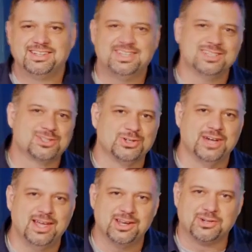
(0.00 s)
kids, go
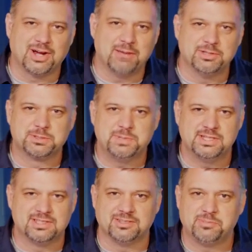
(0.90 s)
ahead and grab those
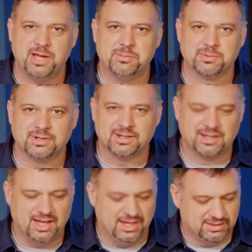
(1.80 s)
pieces of paper
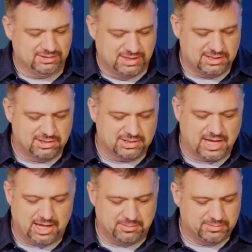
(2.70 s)
and let's look
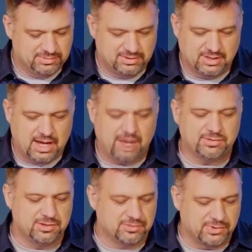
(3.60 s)
at them.
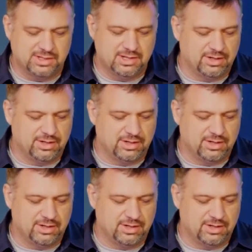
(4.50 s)
After you've written